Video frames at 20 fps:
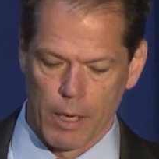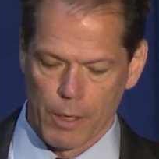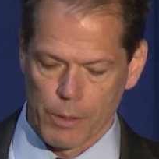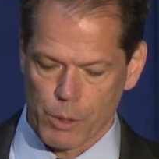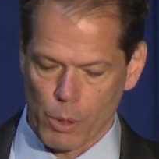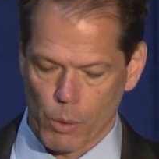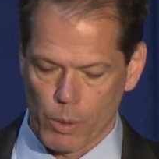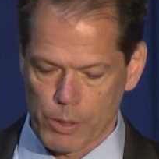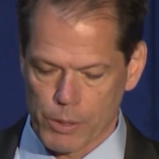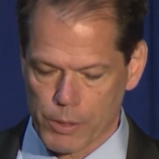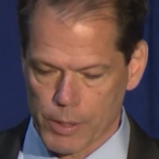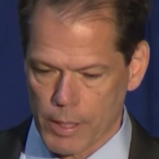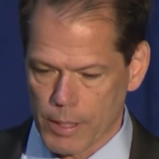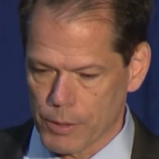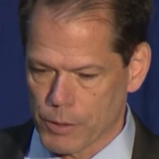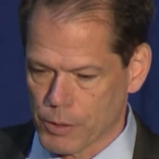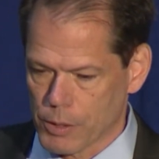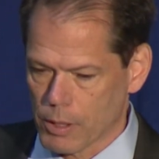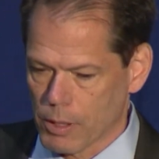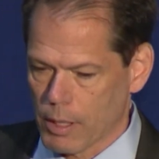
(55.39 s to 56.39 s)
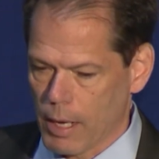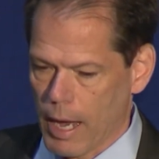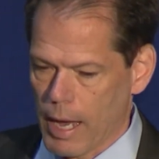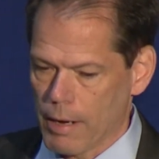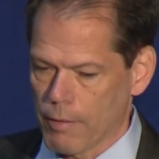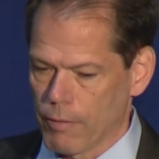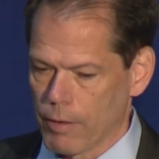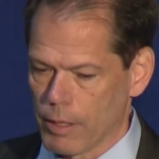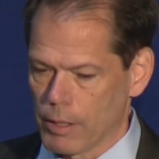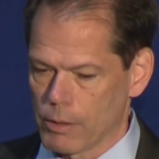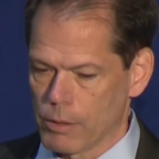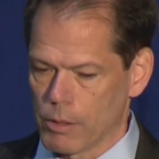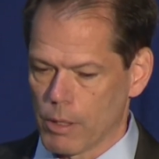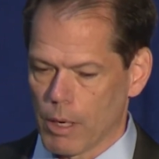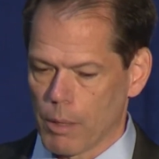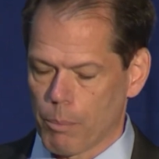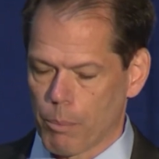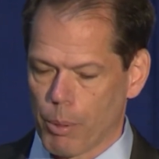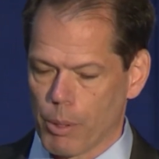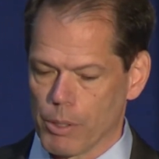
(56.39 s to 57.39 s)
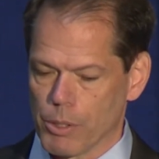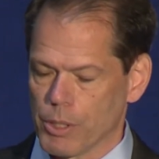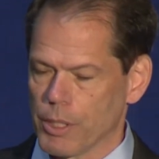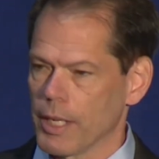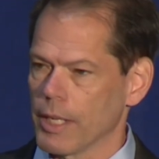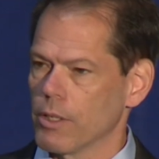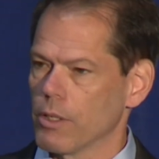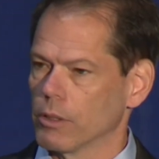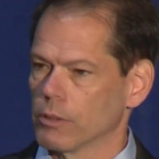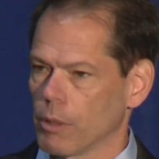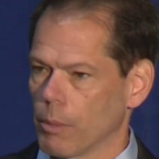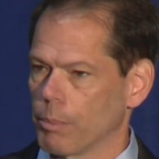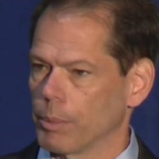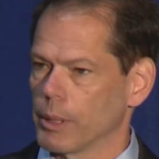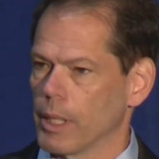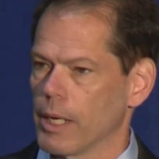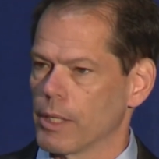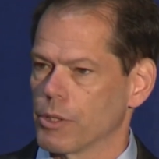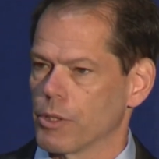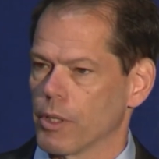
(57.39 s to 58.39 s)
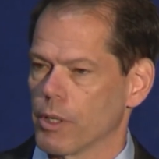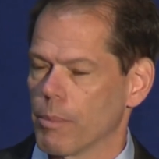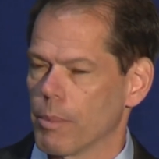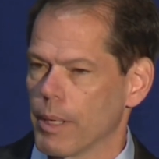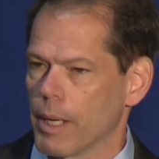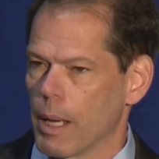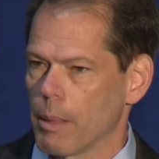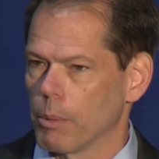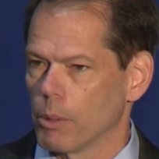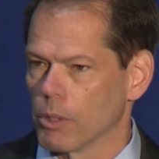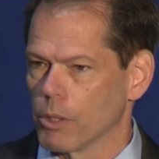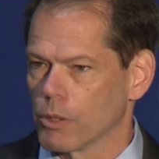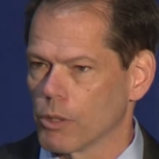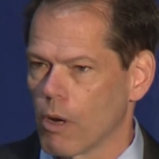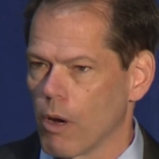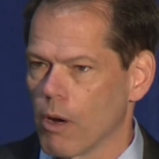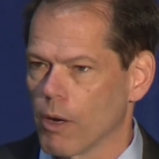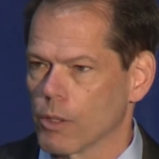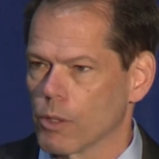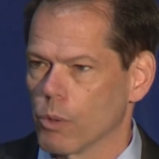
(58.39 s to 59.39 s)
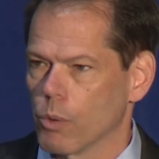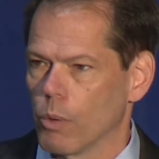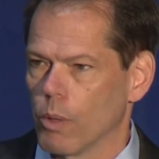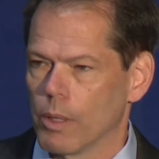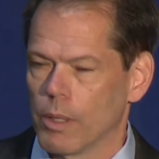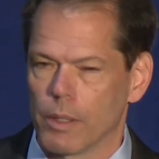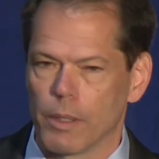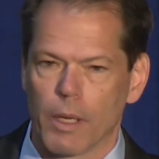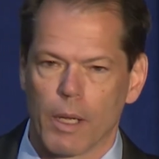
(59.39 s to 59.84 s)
So it's, it's kind of a, a particular pleasure to be able to talk to a